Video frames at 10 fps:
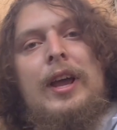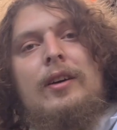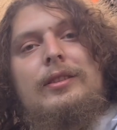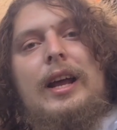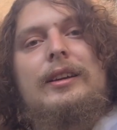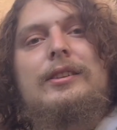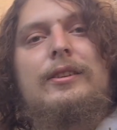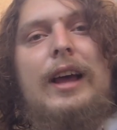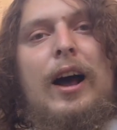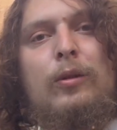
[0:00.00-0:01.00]
that is
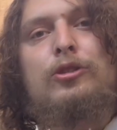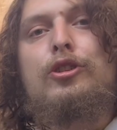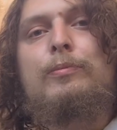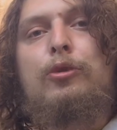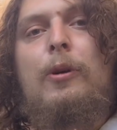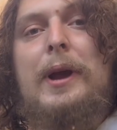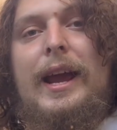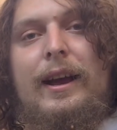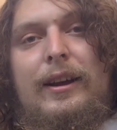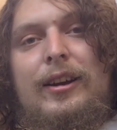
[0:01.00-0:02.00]
an
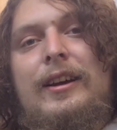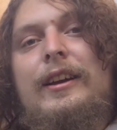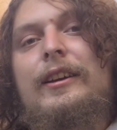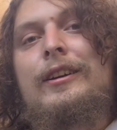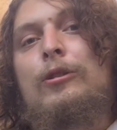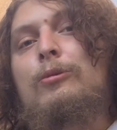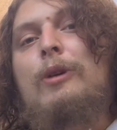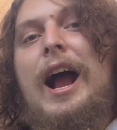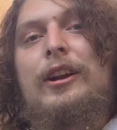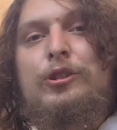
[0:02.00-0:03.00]
algebraic
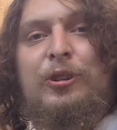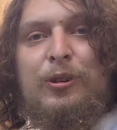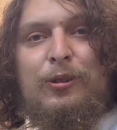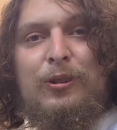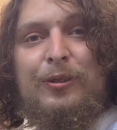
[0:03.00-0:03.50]
irrational